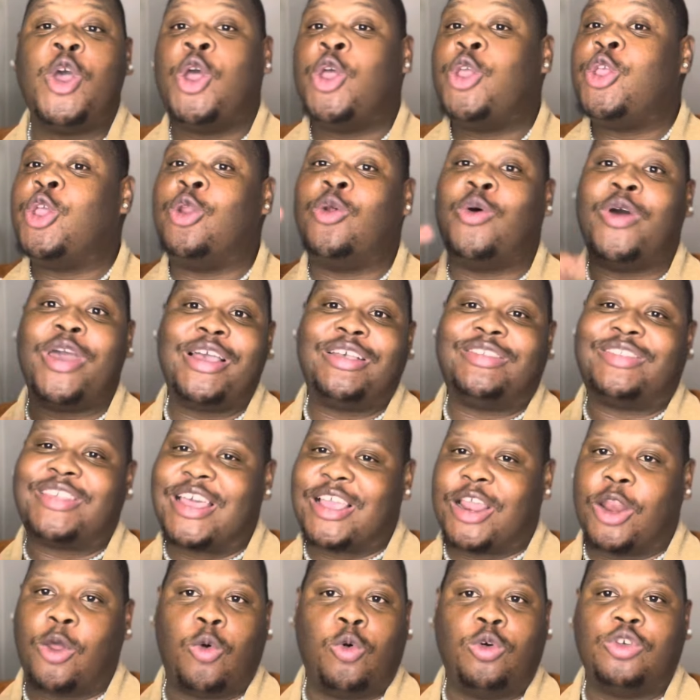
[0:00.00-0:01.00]
you know
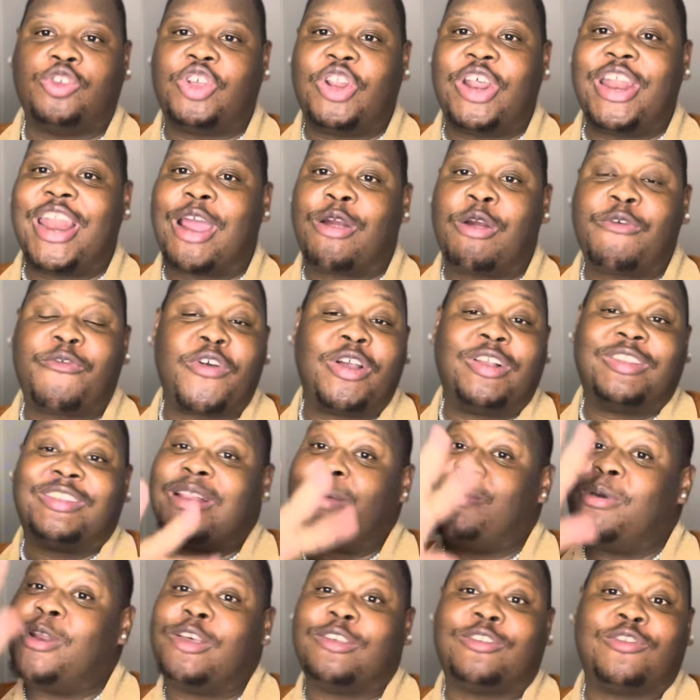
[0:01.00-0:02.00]
exactly who she did the reference. Let
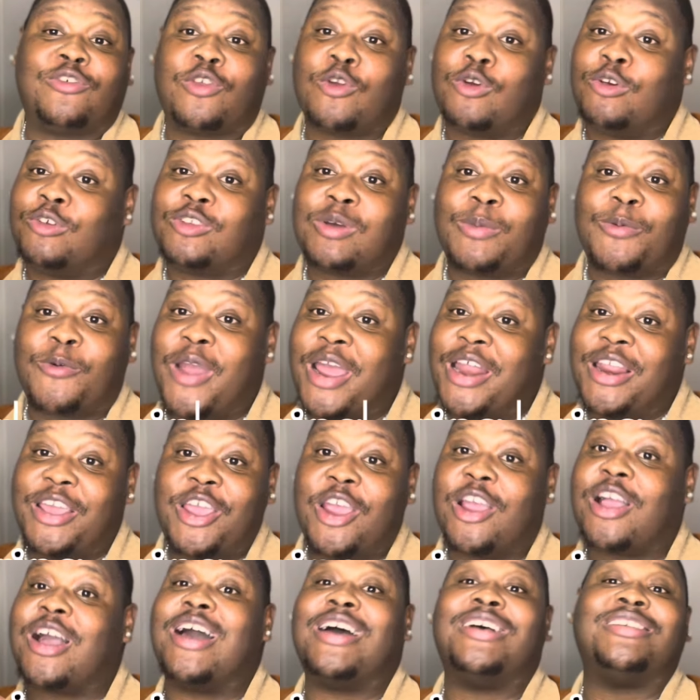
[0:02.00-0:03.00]
me just throw it up right here
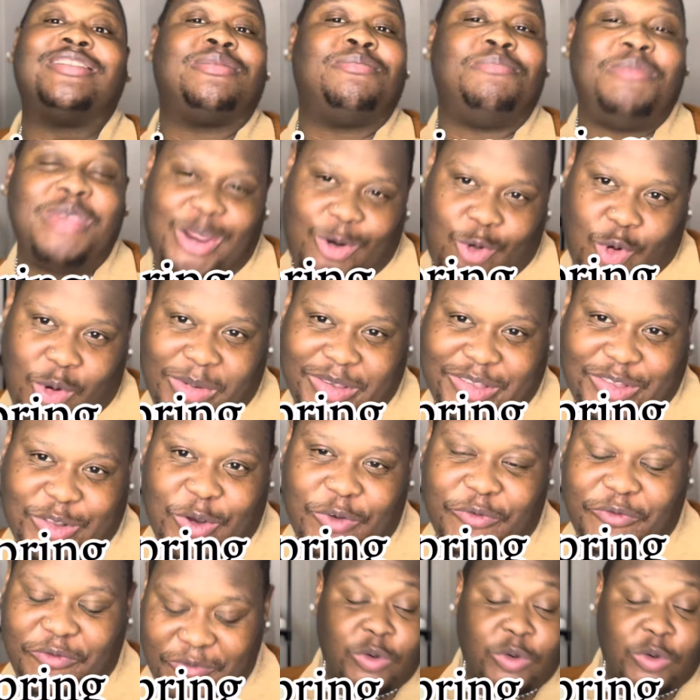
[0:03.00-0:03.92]
because me know my stuff.